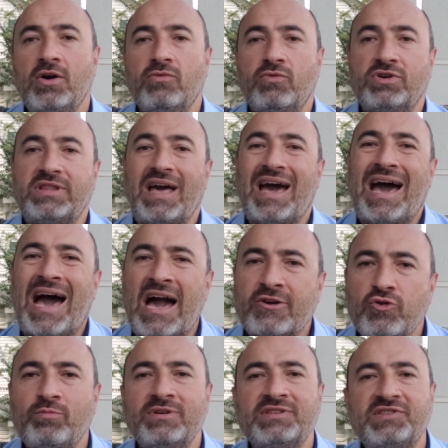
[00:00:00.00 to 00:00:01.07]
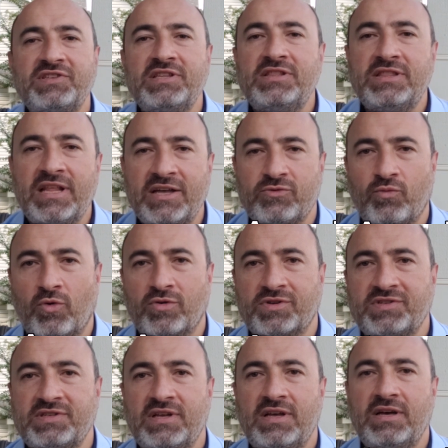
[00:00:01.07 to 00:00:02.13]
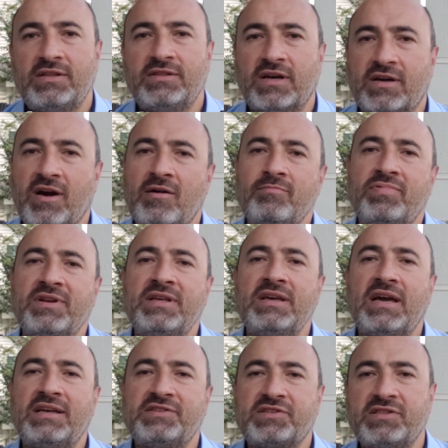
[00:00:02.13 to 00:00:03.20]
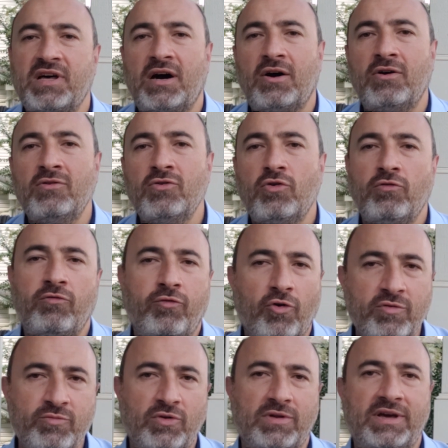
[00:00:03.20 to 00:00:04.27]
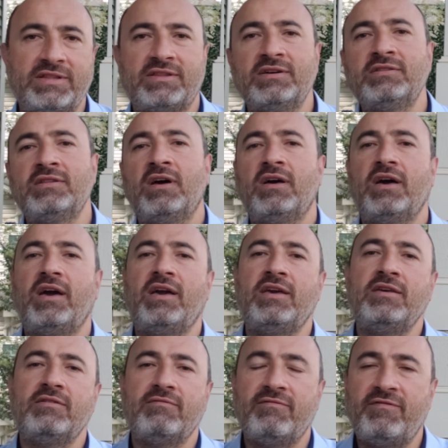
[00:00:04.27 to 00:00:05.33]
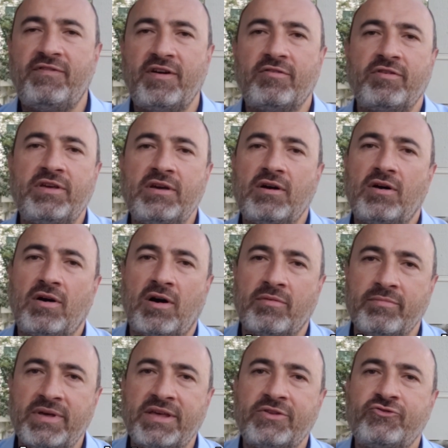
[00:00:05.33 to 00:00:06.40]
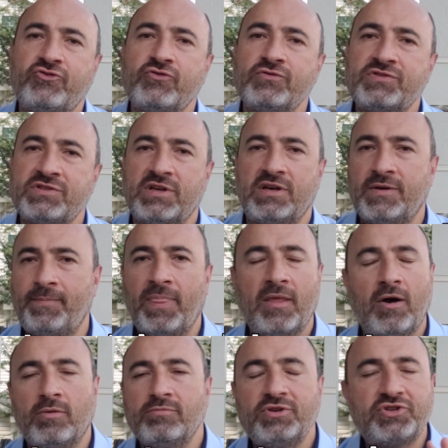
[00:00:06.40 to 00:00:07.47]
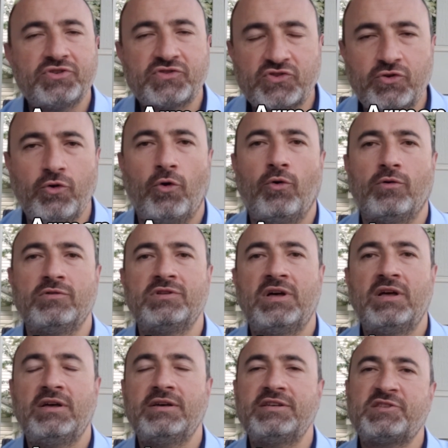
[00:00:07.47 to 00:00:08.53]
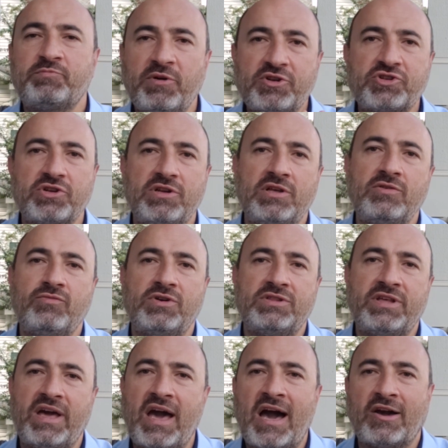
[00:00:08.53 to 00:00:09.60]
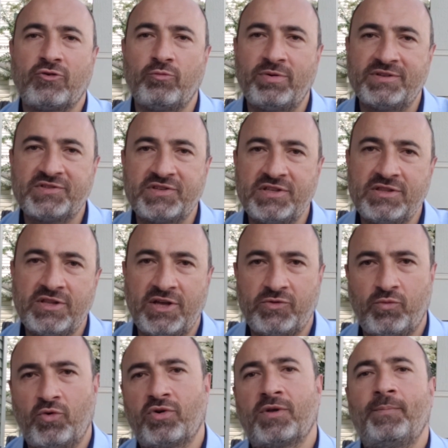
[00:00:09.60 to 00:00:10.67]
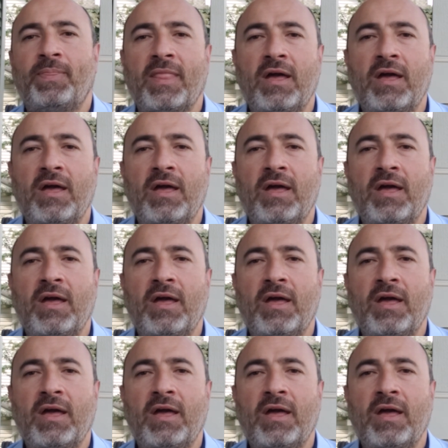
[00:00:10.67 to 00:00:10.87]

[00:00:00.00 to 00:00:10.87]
with occupancy networks the company has now formulated a very ambitious, um, ambitious goal, especially with the occupancy network.